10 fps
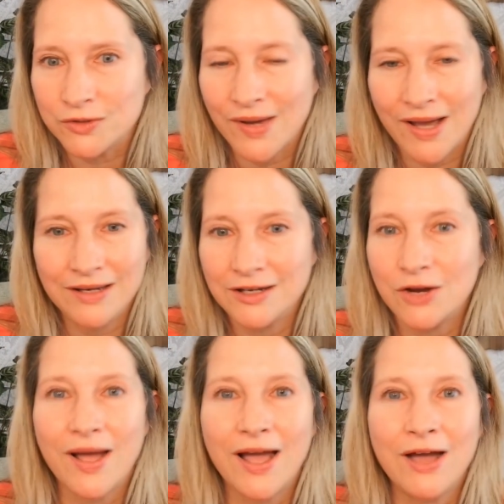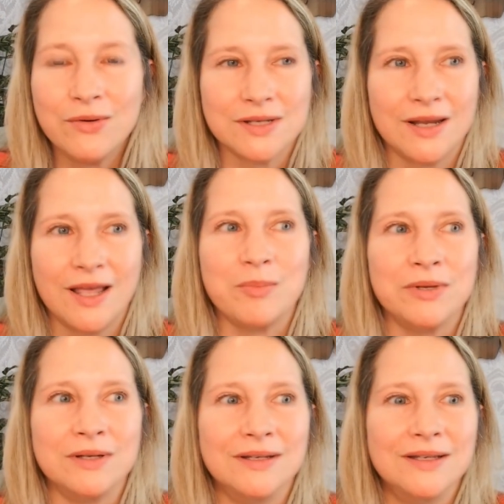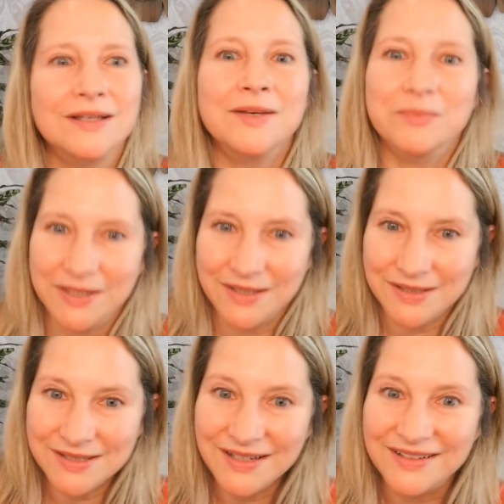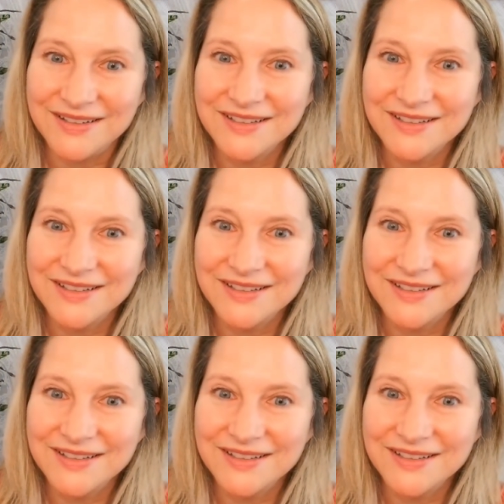So I didn't know how it was going to happen, but it did.